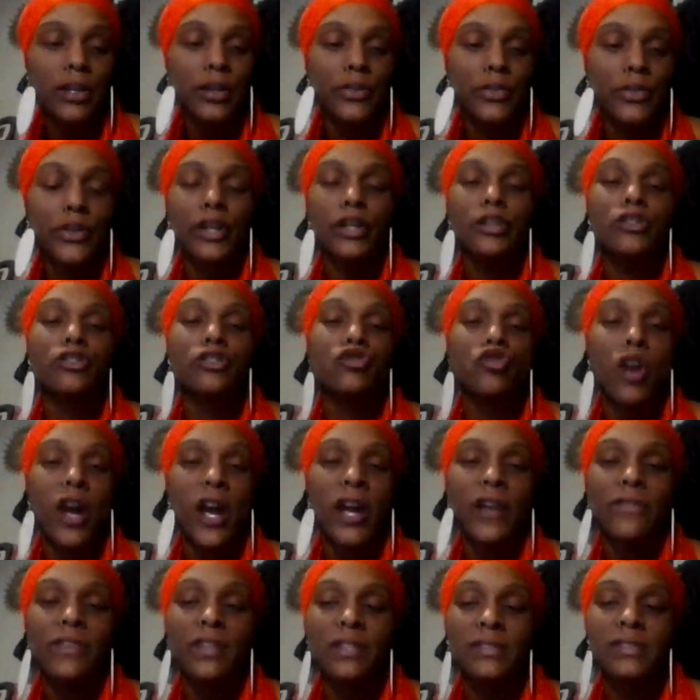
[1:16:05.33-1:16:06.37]
They're
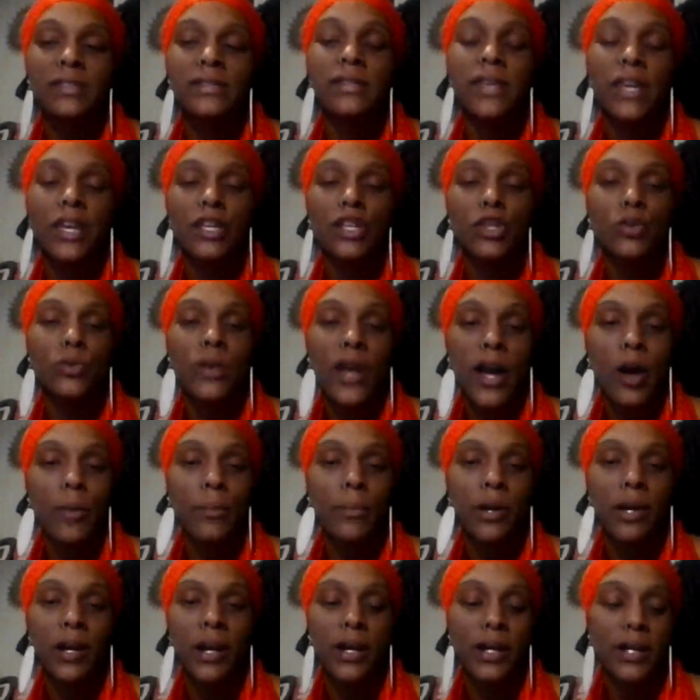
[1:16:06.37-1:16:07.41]
striving to take you down
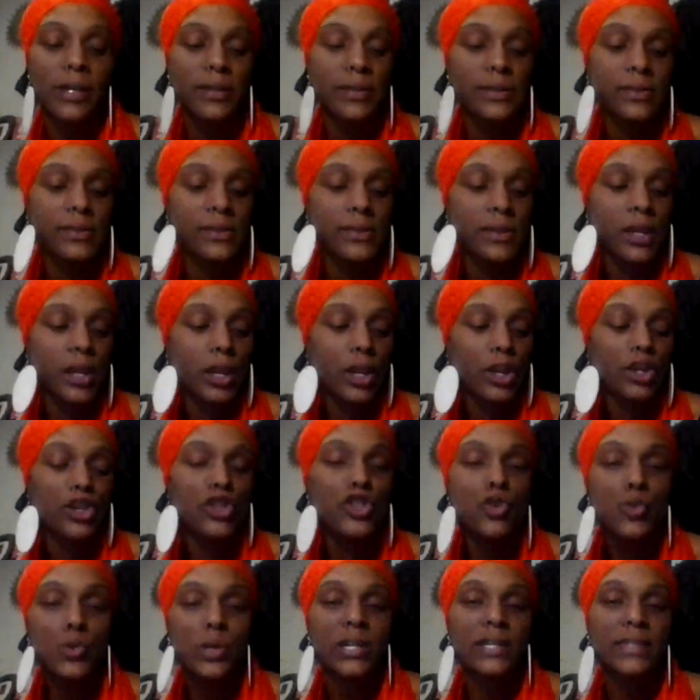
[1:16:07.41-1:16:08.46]
because
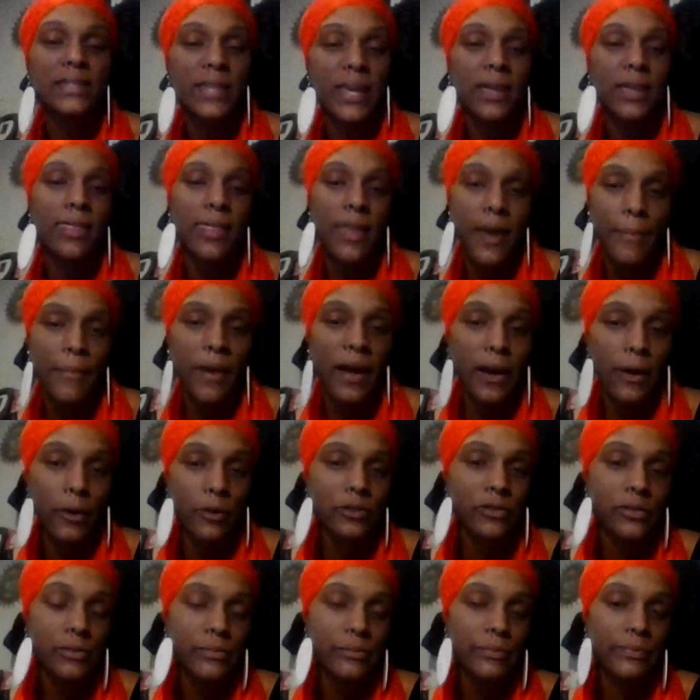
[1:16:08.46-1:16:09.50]
you could take them out.